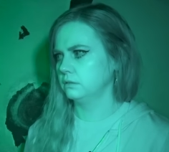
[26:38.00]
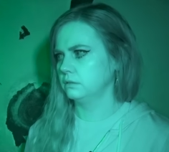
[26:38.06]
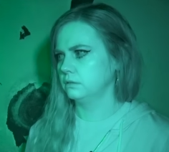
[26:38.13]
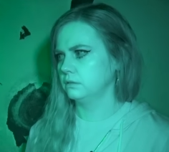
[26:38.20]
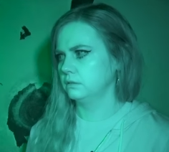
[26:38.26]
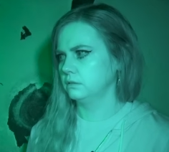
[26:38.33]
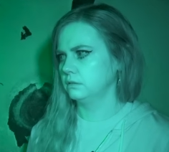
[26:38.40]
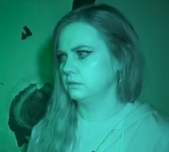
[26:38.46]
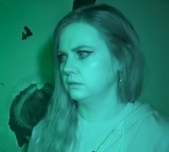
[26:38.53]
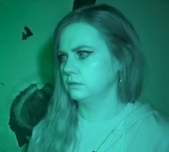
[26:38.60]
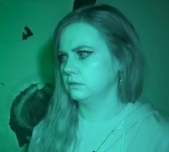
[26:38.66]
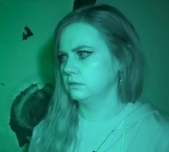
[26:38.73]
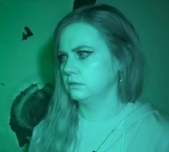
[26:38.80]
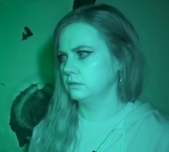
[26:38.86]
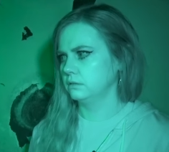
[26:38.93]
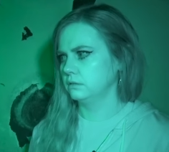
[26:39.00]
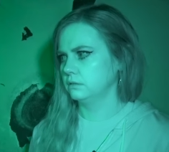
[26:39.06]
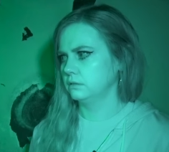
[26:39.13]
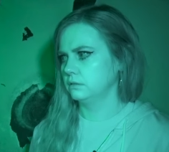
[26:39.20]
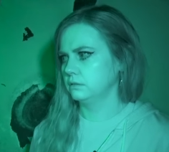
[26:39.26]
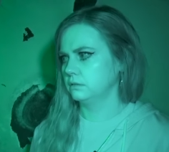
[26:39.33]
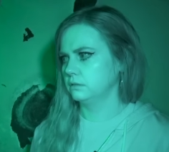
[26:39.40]

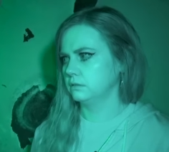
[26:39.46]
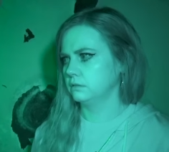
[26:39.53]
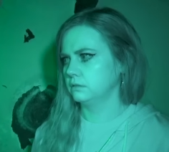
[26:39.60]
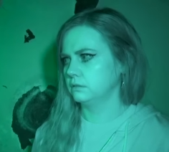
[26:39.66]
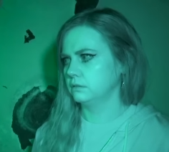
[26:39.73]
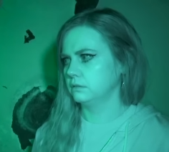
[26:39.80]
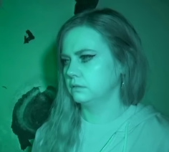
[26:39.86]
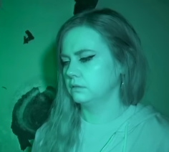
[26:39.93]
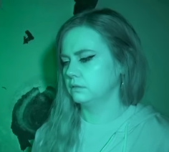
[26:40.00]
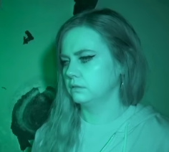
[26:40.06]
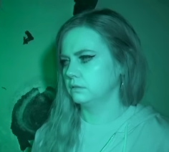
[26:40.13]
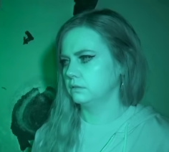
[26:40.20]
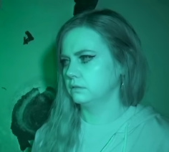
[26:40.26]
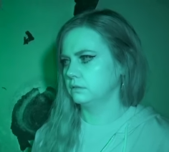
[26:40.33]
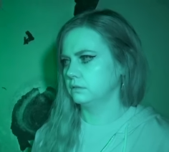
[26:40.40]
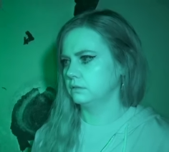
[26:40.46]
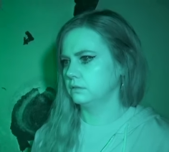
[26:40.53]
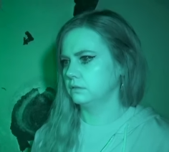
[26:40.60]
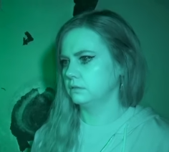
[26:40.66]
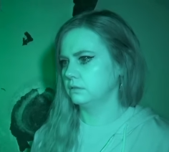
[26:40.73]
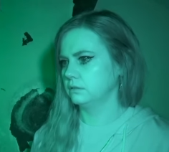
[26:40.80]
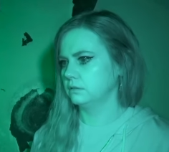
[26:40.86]

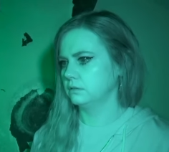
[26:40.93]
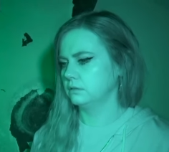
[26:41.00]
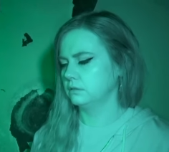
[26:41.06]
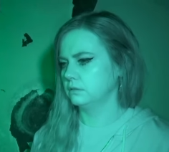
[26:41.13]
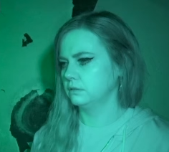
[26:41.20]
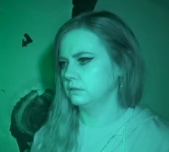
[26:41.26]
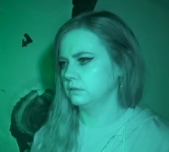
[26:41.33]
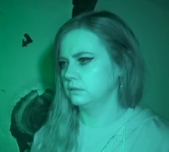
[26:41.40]
No one is speaking in this clip.